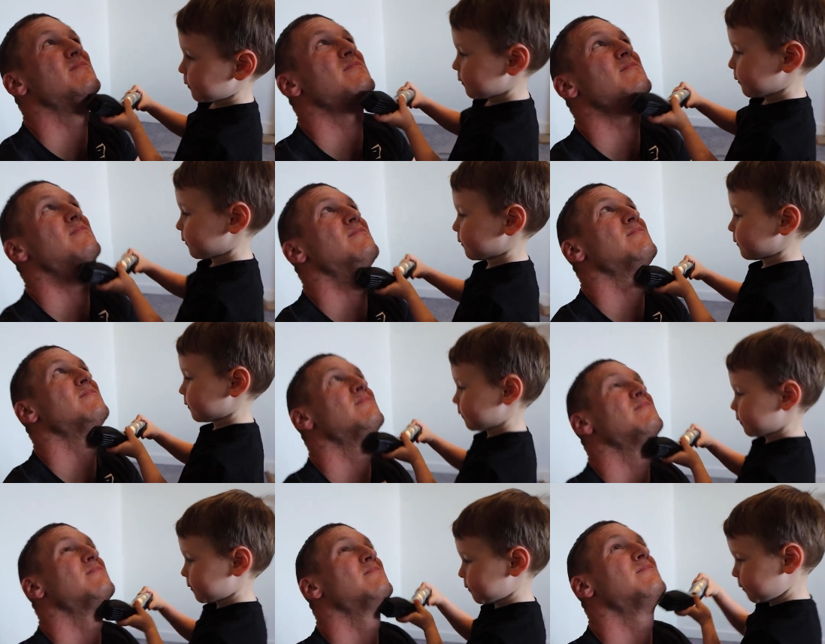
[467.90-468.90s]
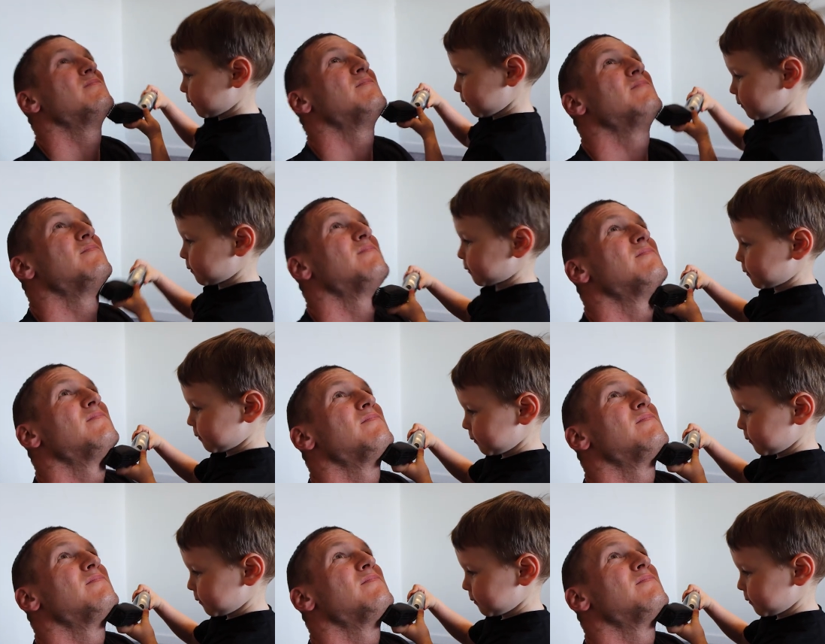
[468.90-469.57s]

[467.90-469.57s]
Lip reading: (no one is talking)